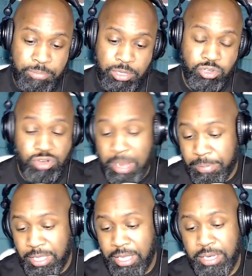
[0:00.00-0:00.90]

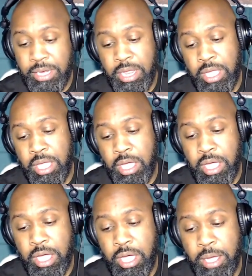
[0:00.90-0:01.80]
trampling
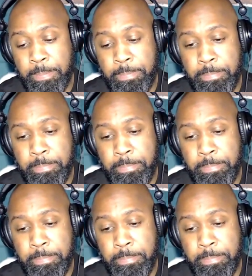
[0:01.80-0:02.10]
and